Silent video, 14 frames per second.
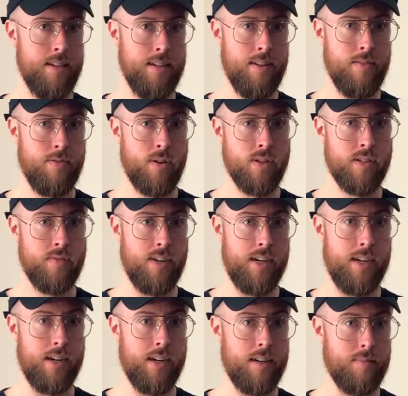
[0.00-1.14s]
first
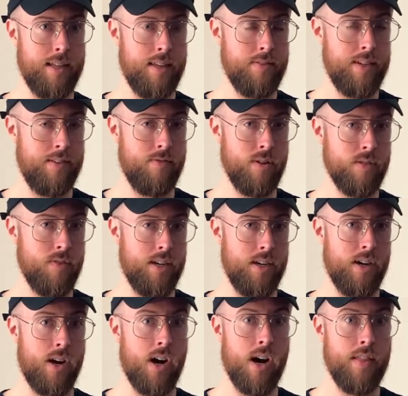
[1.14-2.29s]
finger
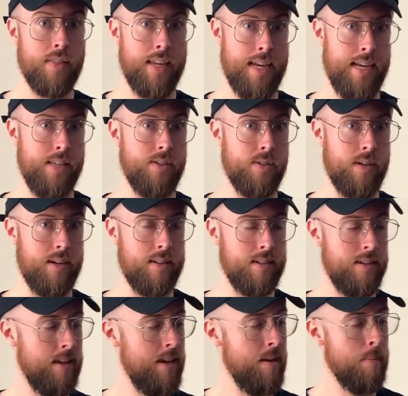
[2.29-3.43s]
on the A string,
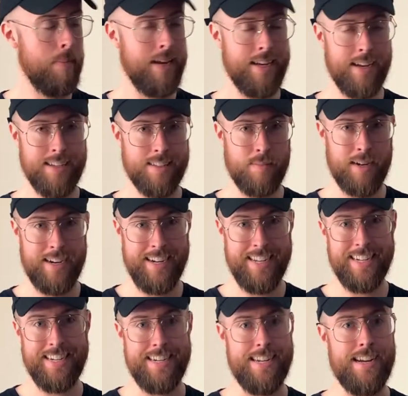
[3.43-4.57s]
because I'm going to need
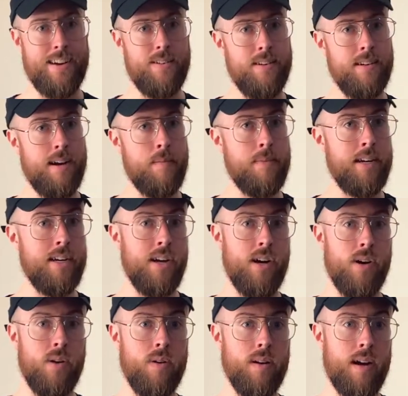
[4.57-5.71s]
it now. I'm going
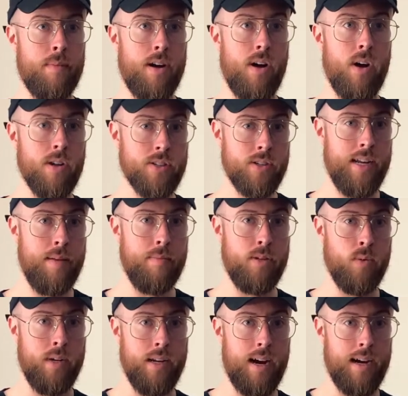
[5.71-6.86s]
to alternate
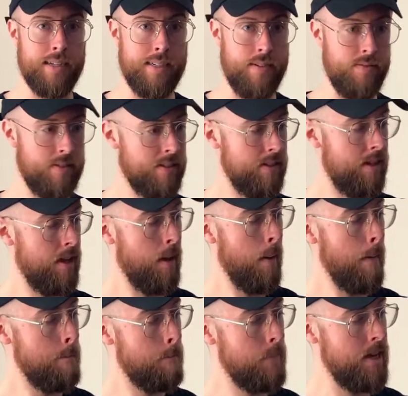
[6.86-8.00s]
between octaves.
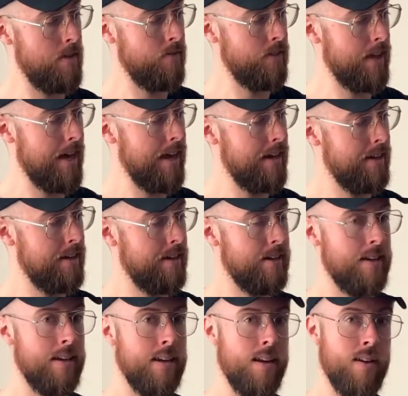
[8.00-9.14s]
B flat,
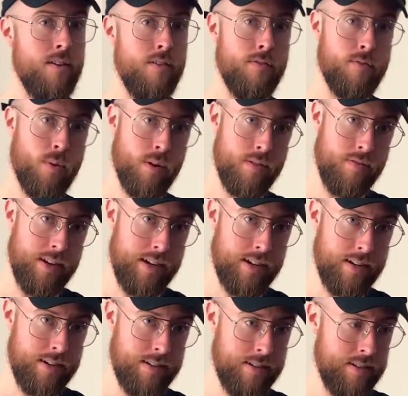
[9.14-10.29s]
fourth
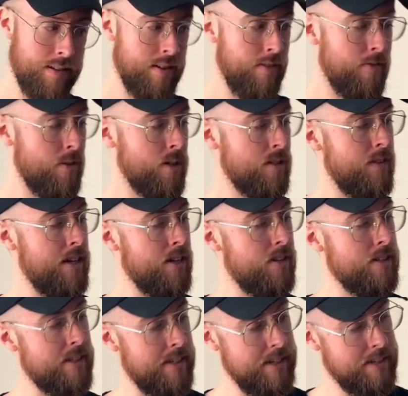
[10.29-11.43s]
finger, first finger
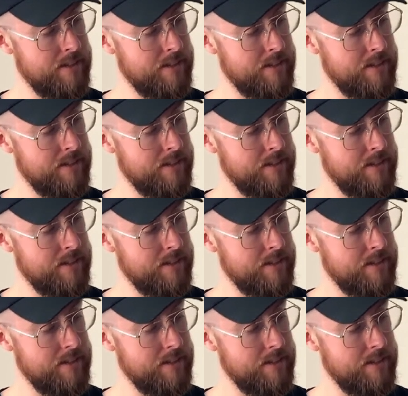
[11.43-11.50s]
C,